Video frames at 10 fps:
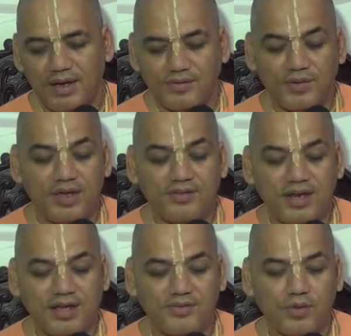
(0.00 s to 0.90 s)
So he has
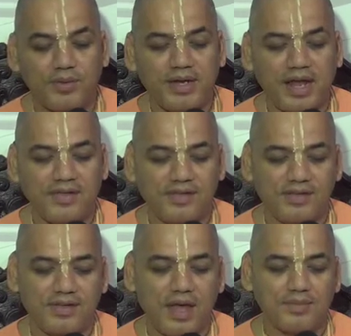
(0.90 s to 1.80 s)
taken so many nice
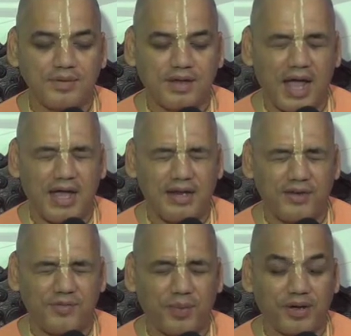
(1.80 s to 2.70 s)
examples.
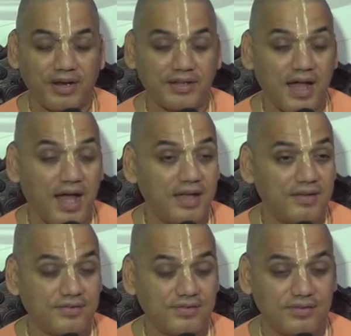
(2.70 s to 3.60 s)
Eyelids protect the
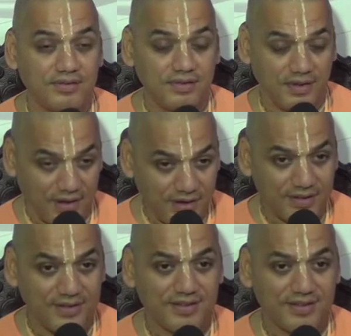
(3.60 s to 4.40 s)
eyes, correct?